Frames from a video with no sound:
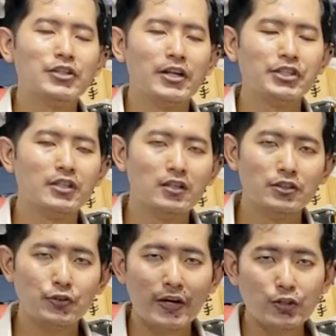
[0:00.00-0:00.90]

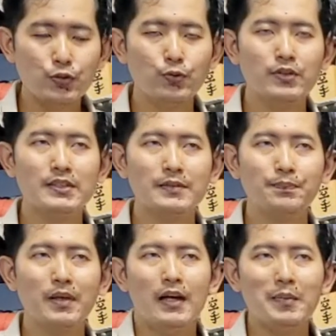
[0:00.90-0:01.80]
traditional training tools.
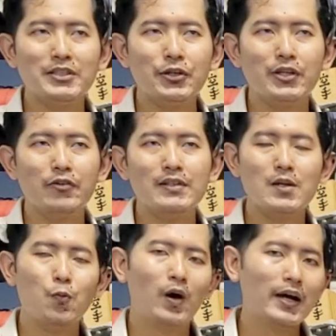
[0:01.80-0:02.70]
Let me tell you the
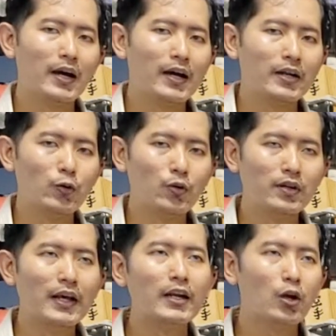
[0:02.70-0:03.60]
reason why I
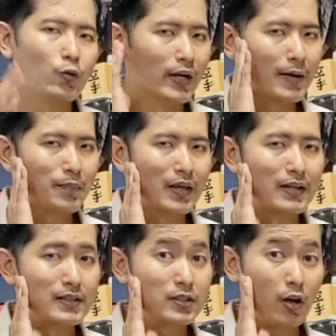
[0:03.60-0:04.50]
don't include them in
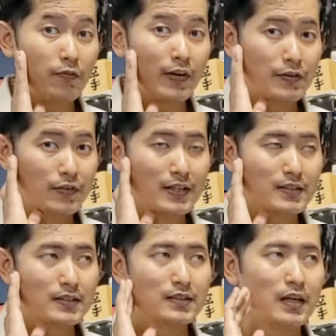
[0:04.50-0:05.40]
this top 5
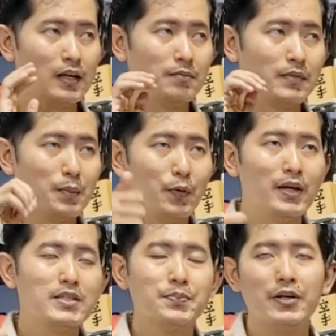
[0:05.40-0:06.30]
list. Number
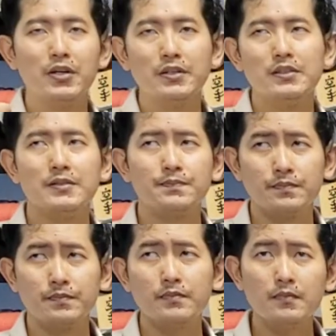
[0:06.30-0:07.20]
one is because
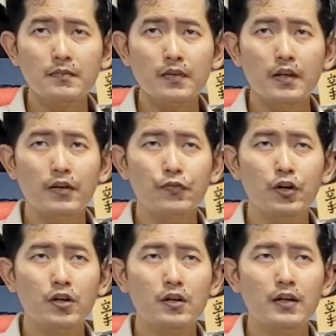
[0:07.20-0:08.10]
if
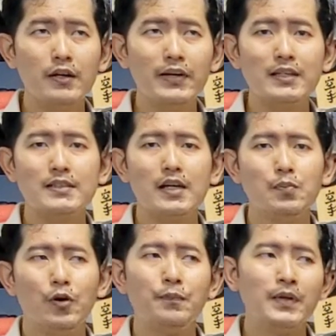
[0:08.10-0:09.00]
you're living in
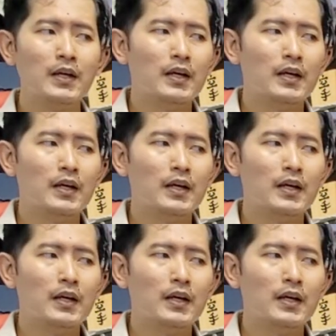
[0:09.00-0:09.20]
Singapore,